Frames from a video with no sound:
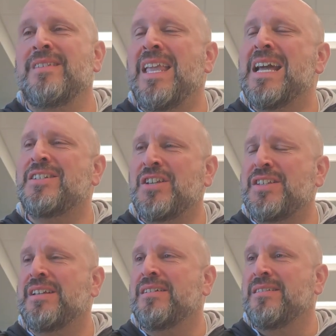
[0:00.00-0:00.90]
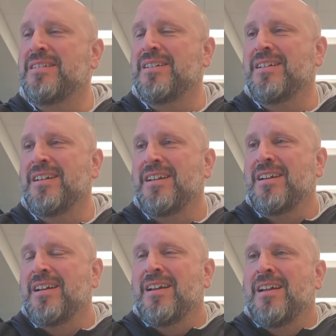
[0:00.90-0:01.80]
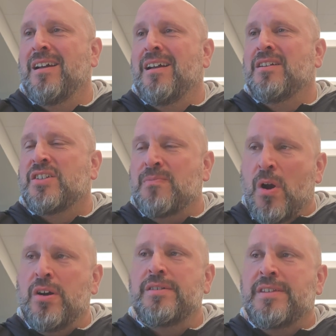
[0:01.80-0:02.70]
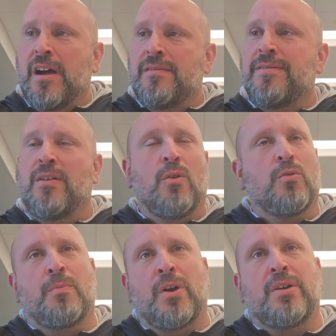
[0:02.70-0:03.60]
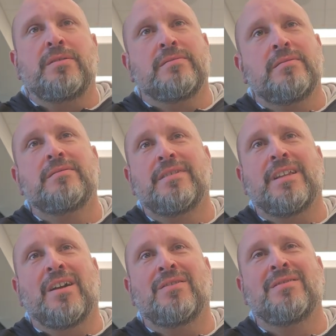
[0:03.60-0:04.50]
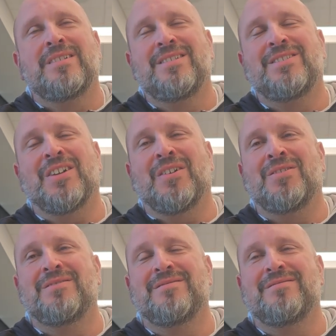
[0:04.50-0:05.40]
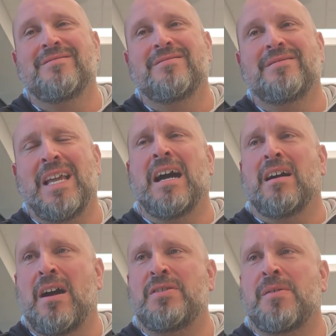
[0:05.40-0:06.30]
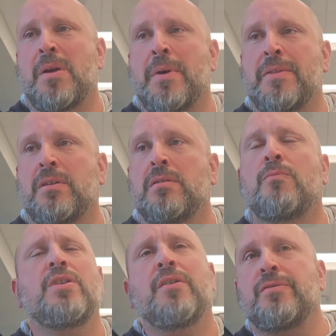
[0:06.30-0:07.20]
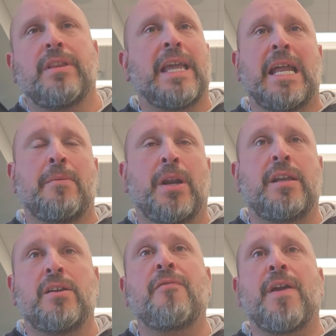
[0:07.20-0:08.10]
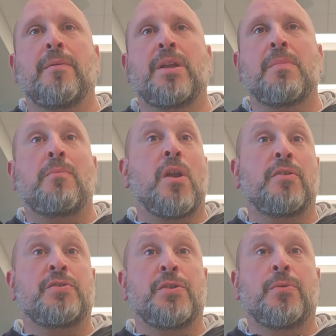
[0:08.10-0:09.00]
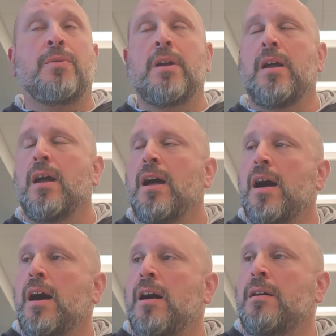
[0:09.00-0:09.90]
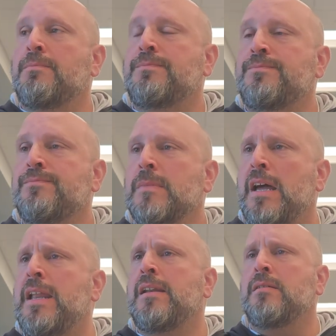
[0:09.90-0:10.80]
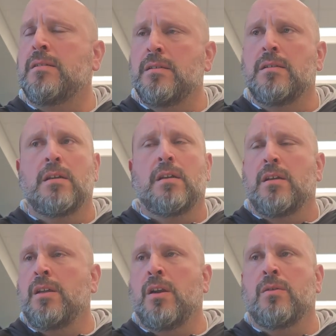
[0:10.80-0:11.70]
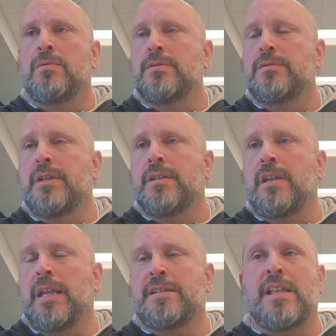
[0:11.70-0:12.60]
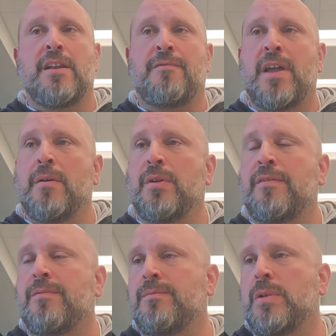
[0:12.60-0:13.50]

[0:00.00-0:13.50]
Yeah, she's a smart, tough old bird, you know. So, yeah, I would say my mother. You know, like anybody, your family, my brother too, and then, you know, extended family.